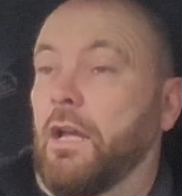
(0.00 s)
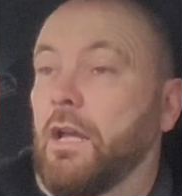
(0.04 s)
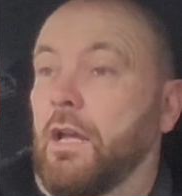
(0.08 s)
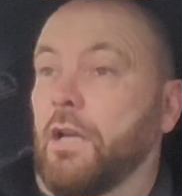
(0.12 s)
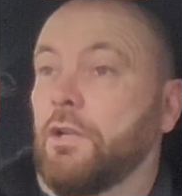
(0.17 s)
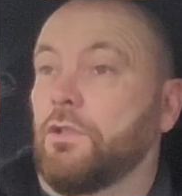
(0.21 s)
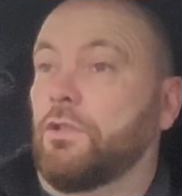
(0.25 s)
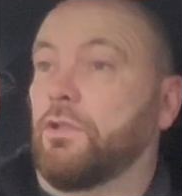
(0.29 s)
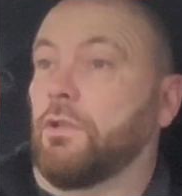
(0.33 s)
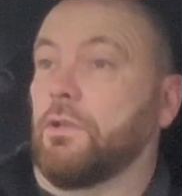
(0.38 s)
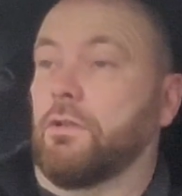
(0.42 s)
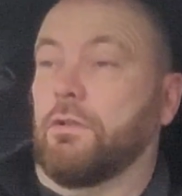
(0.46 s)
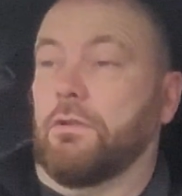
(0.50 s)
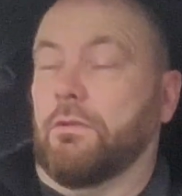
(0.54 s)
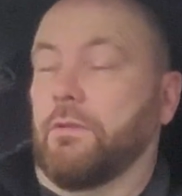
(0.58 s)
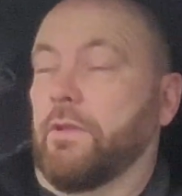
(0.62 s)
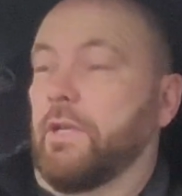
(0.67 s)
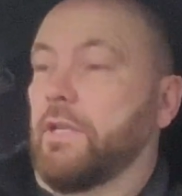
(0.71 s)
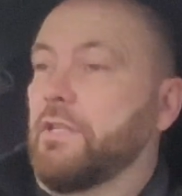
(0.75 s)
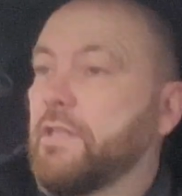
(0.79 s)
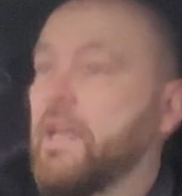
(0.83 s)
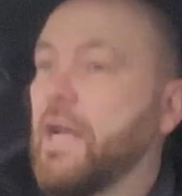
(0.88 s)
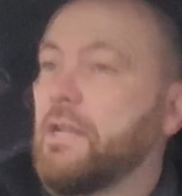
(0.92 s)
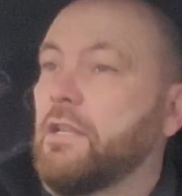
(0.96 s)
should have done
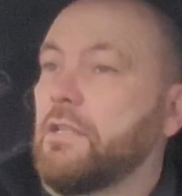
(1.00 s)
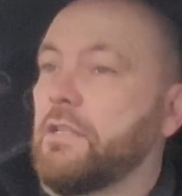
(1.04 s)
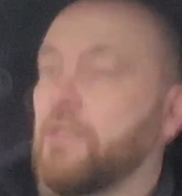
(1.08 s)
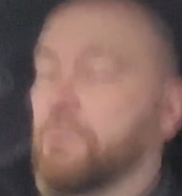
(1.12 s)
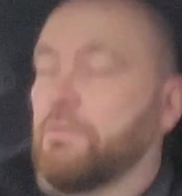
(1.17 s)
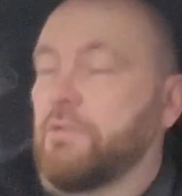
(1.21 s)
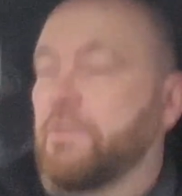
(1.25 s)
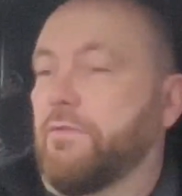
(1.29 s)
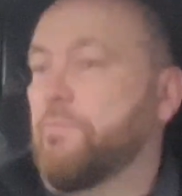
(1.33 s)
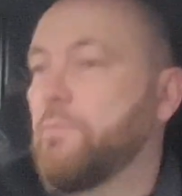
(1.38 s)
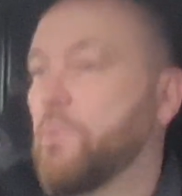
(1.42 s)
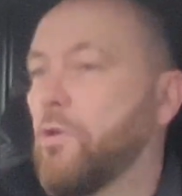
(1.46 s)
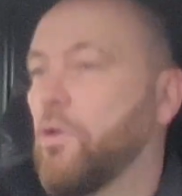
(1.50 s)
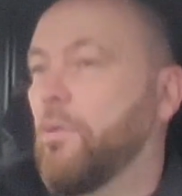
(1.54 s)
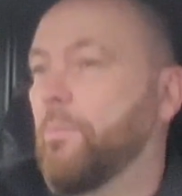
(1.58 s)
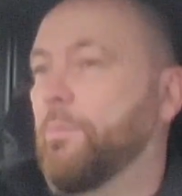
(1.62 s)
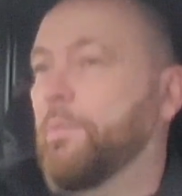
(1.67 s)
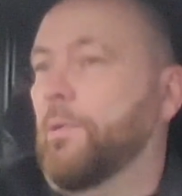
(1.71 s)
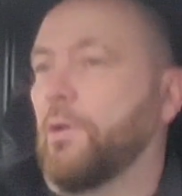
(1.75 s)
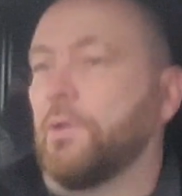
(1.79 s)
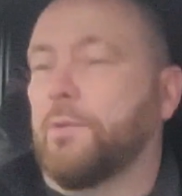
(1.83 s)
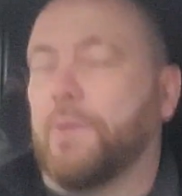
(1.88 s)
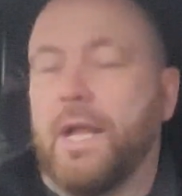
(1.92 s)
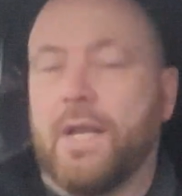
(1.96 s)
this then, because I was more
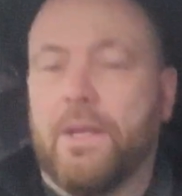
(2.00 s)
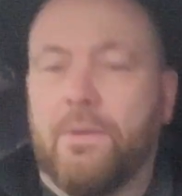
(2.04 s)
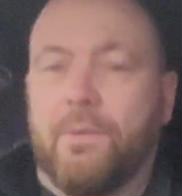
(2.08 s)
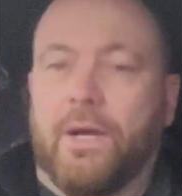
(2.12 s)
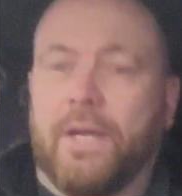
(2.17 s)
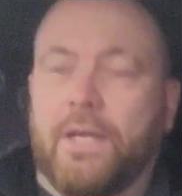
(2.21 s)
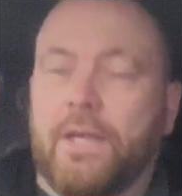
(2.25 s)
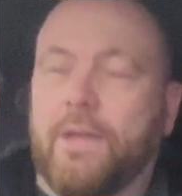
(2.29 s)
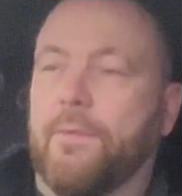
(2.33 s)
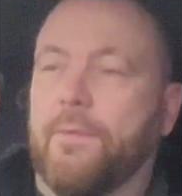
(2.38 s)
bored. But anyway,